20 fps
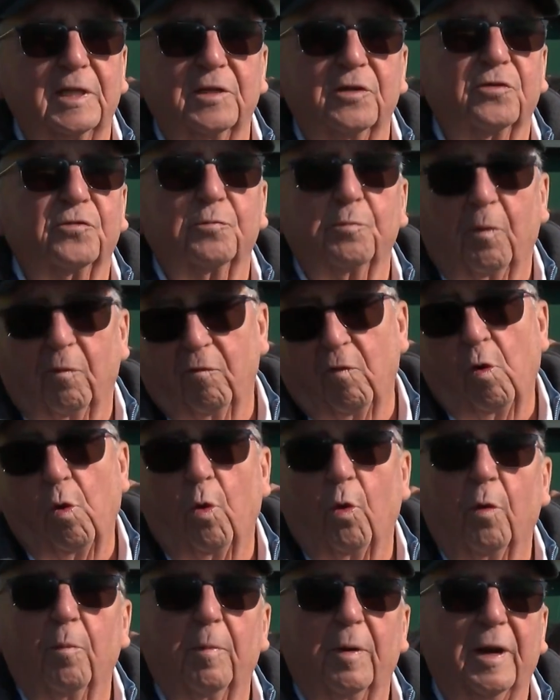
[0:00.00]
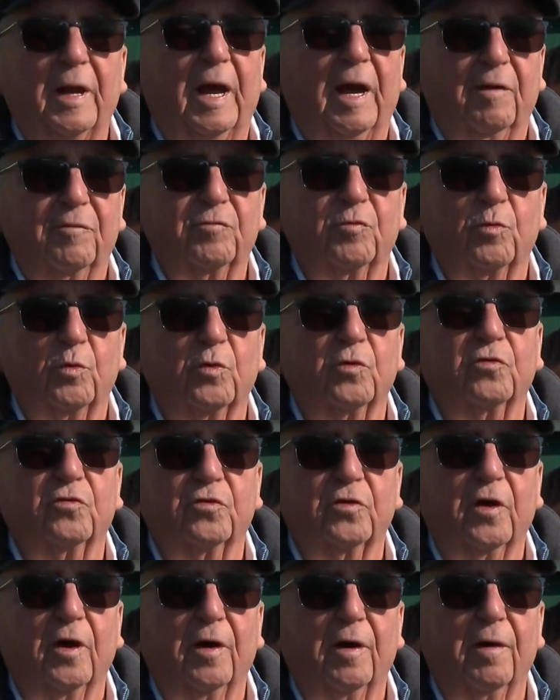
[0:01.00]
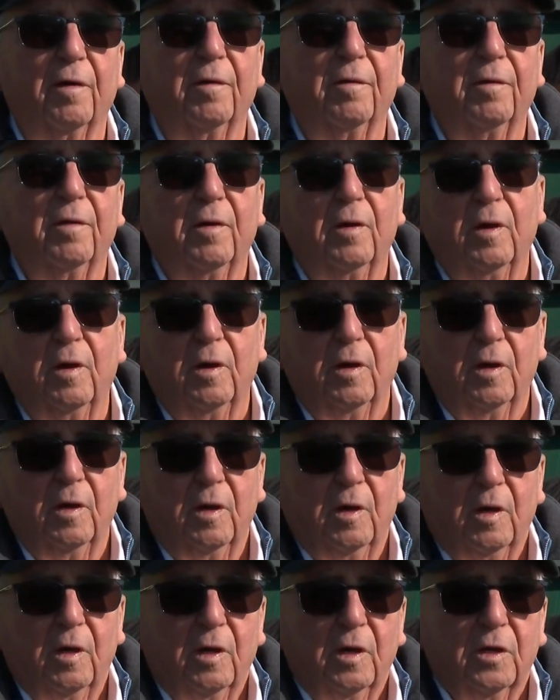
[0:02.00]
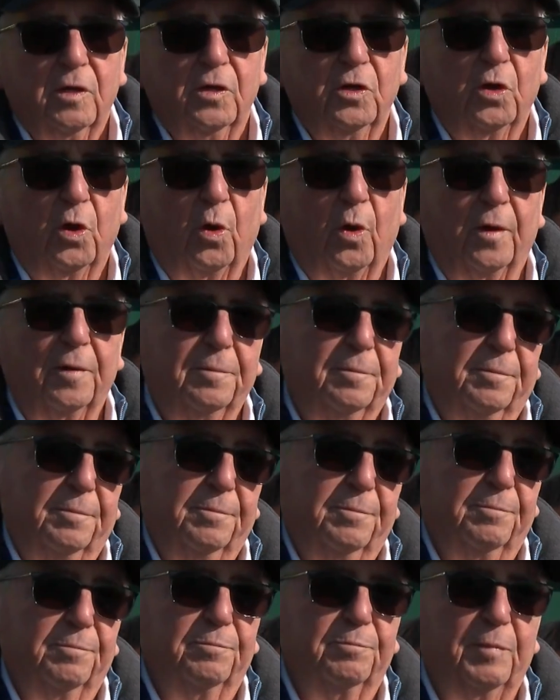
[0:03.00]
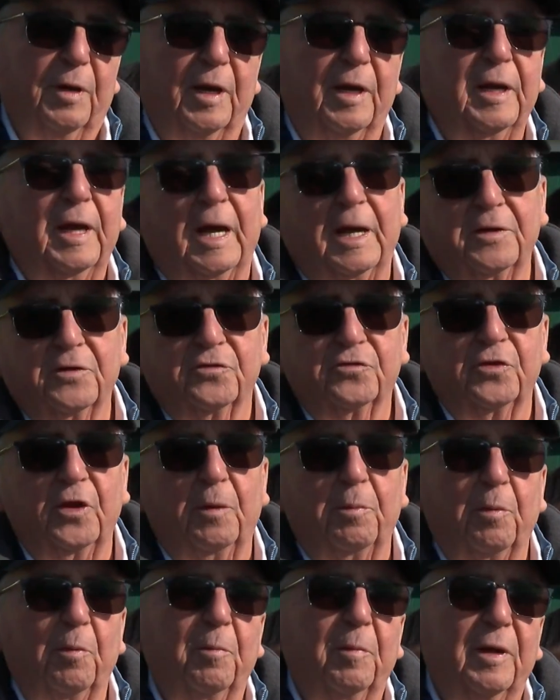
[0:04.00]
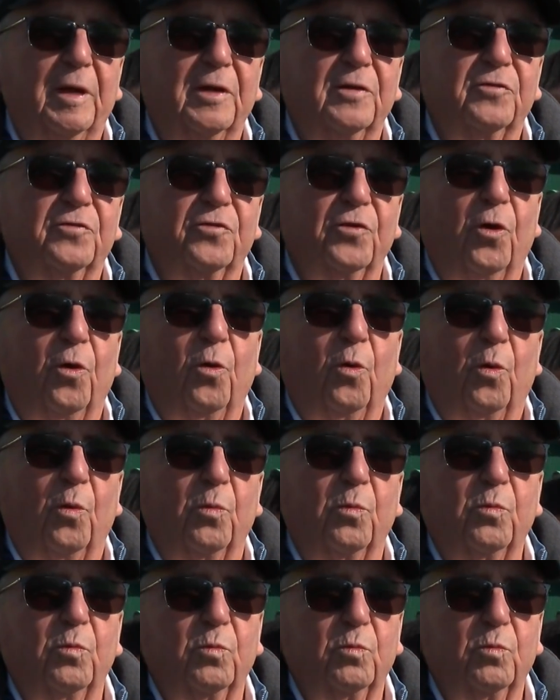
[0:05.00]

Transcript: this before, but afterwards, but he had to supplement, so,